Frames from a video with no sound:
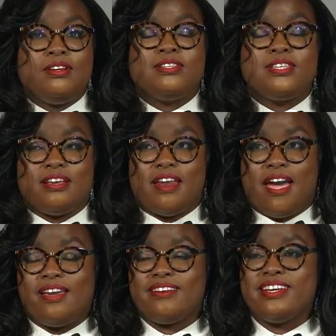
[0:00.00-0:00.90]

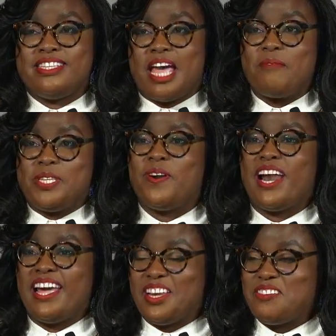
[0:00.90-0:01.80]
tonight, because that was what
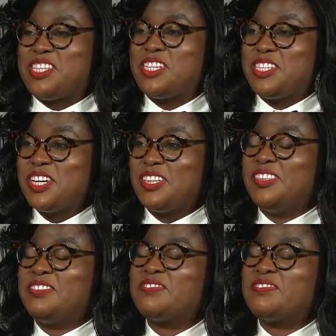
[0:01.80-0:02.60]
I loved to do.